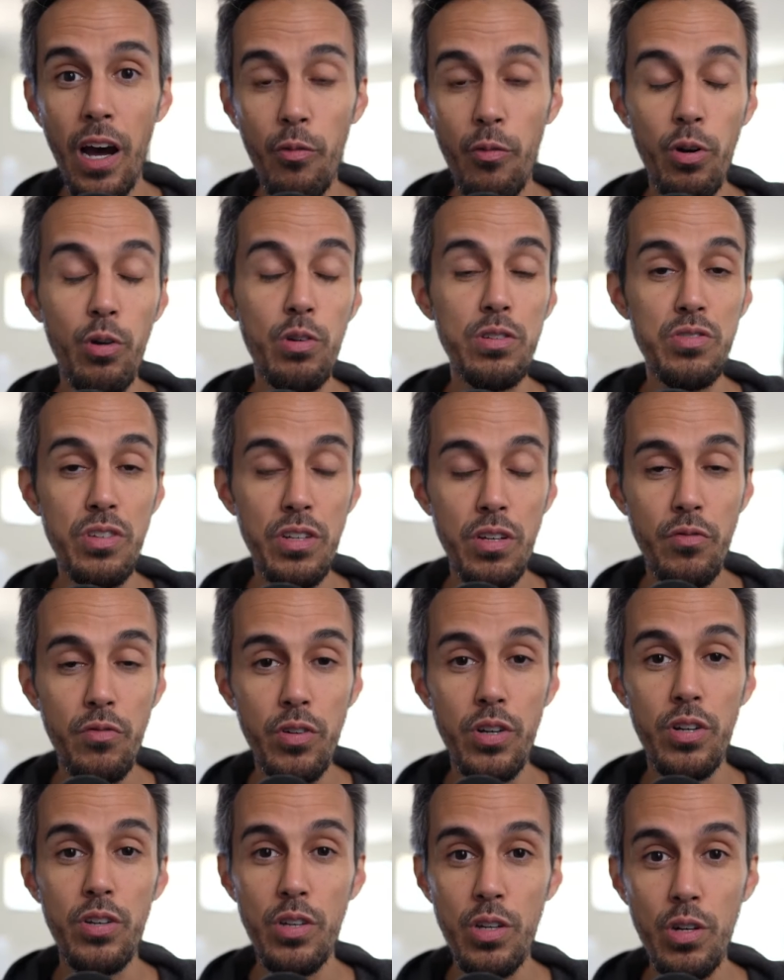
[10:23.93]
We're always looking for
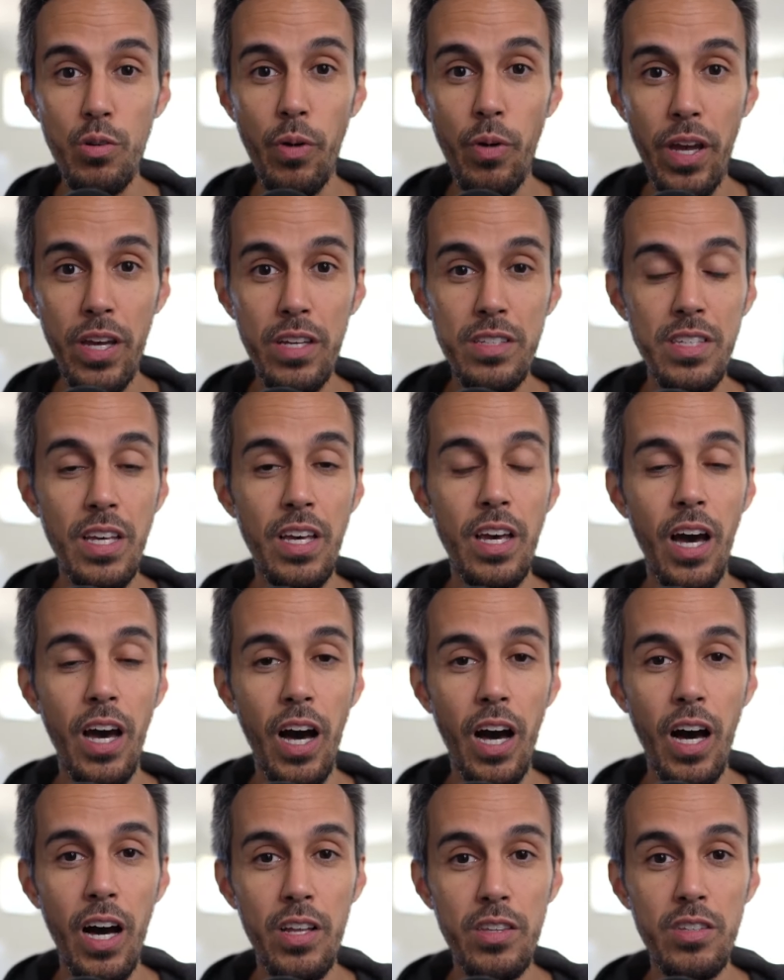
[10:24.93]
new ways
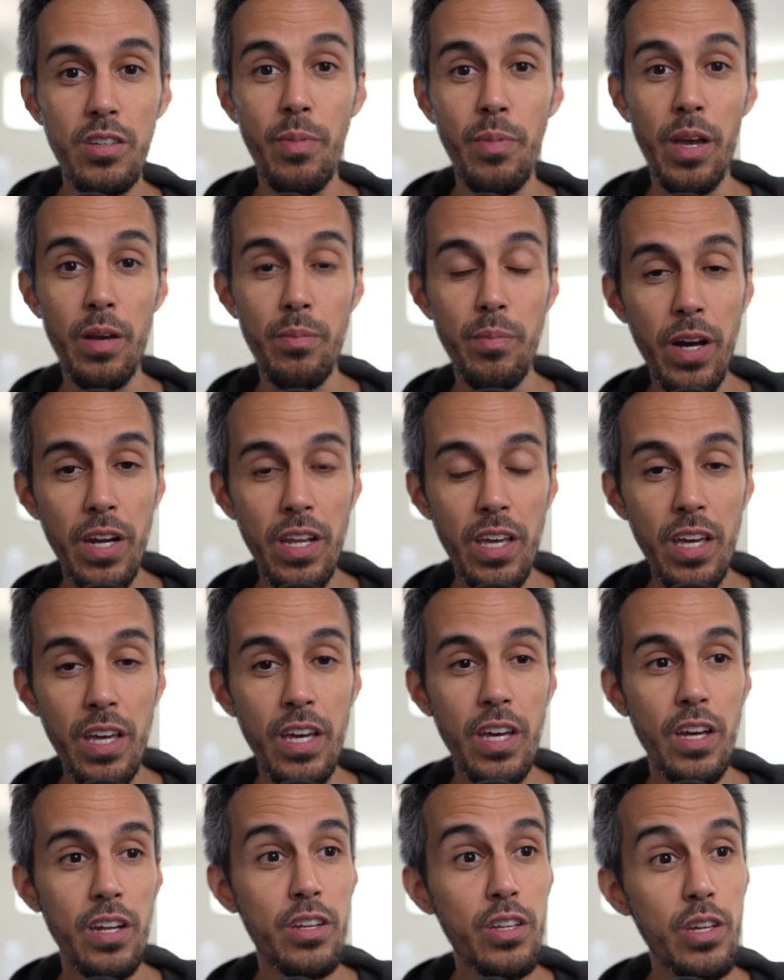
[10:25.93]
to make money,
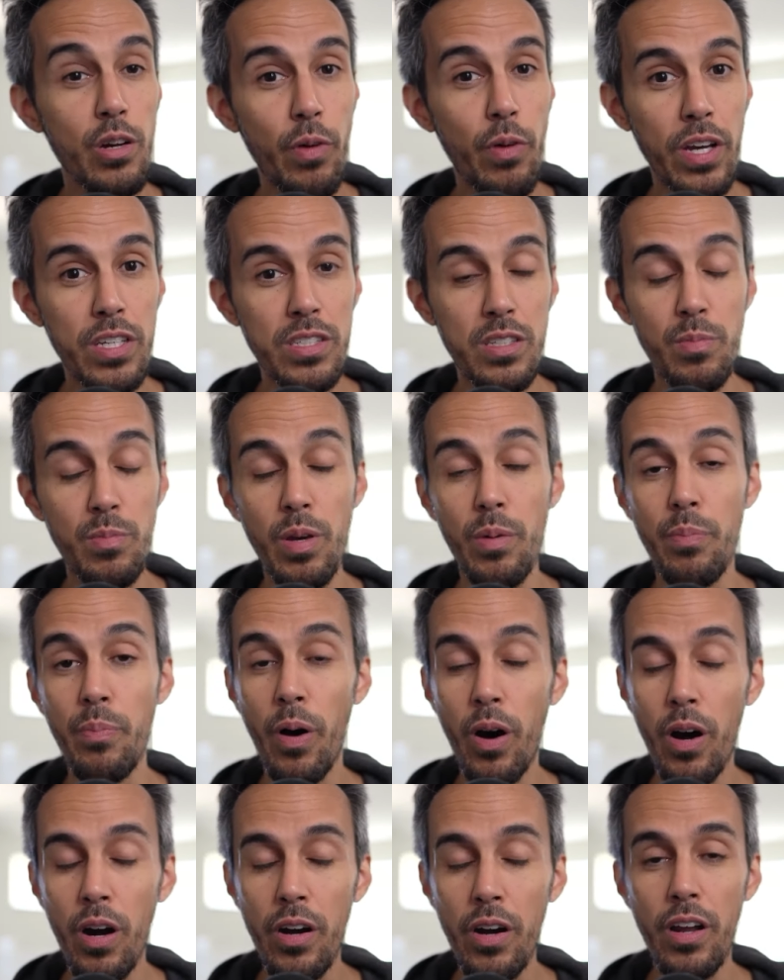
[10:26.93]
new ways to be a
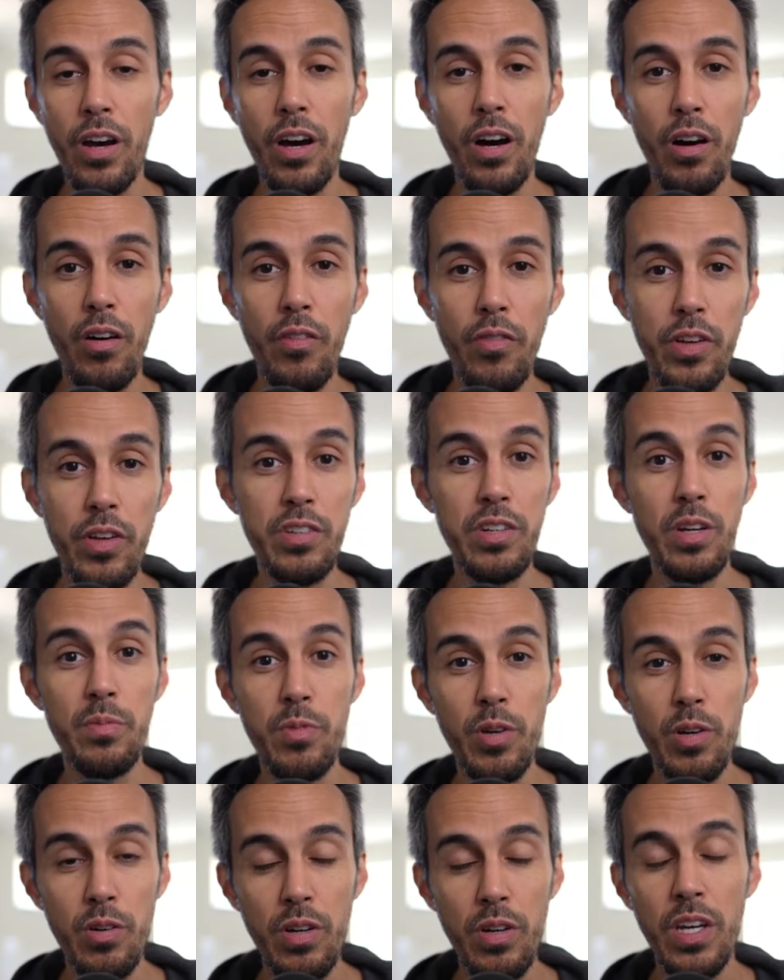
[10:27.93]
part of the
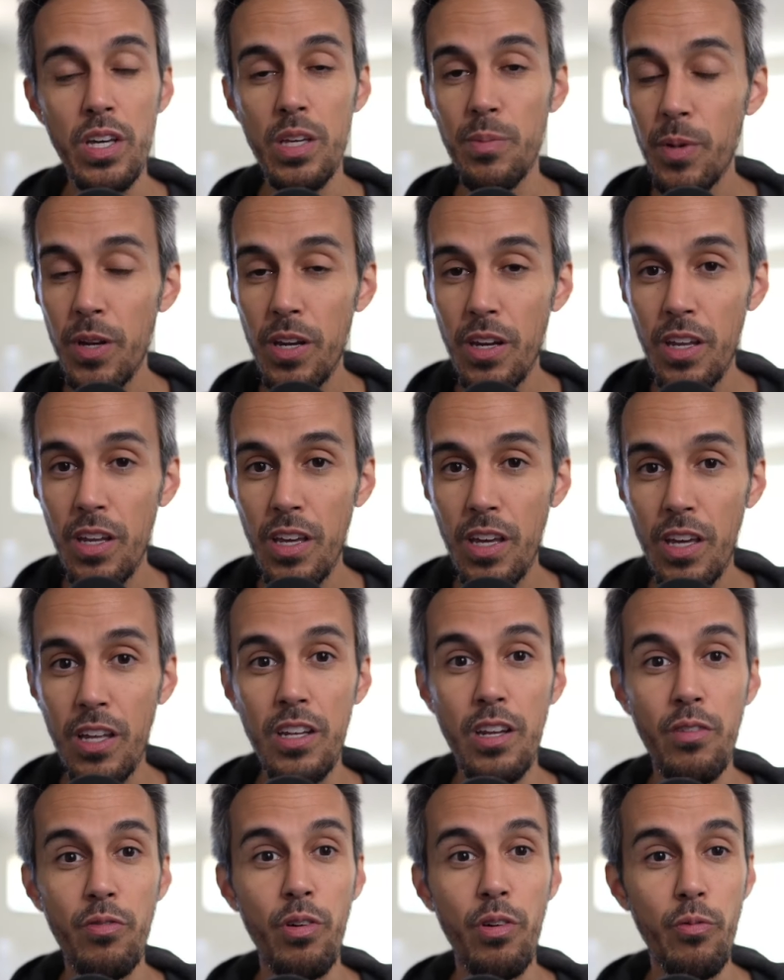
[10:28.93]
crypto community in
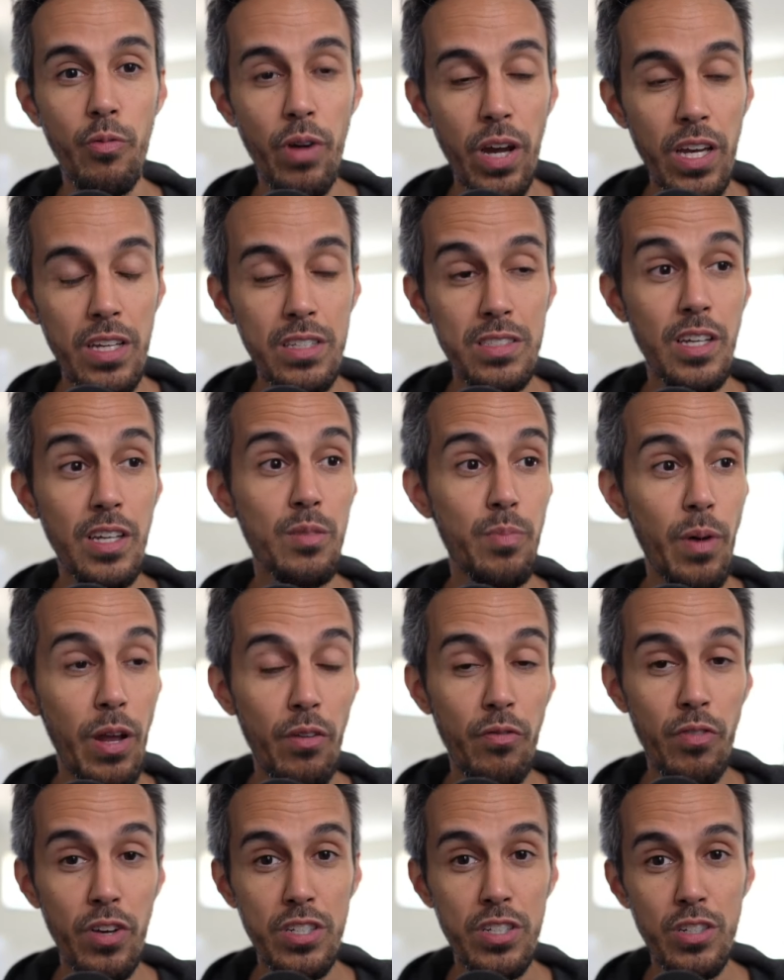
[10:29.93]
different ways that's
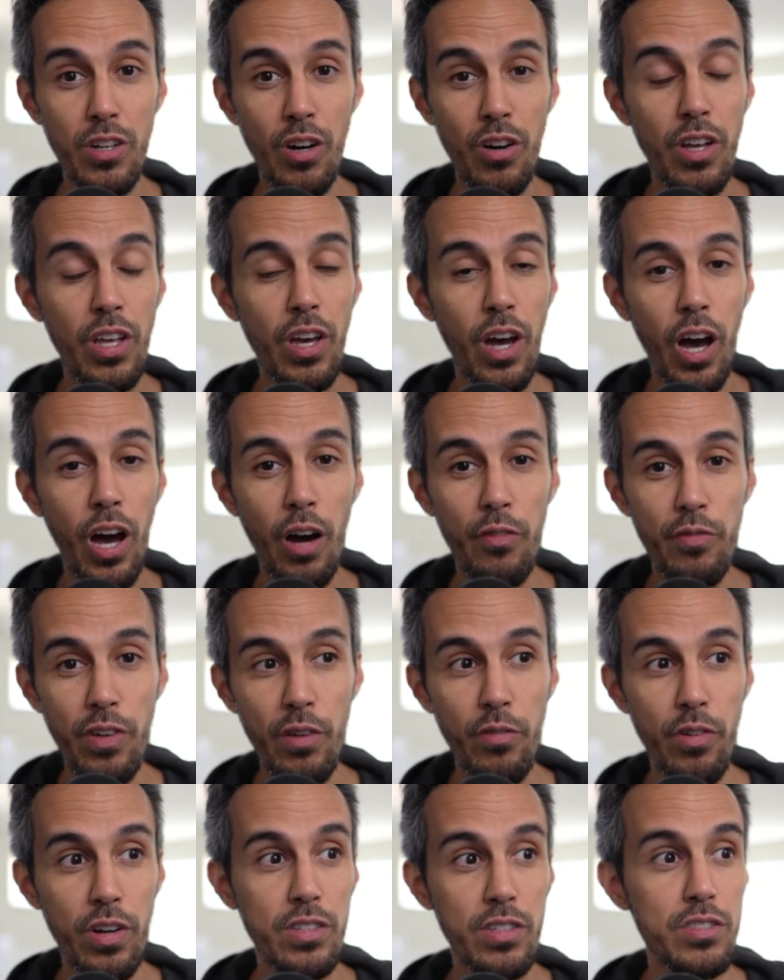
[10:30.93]
beneficial for everyone.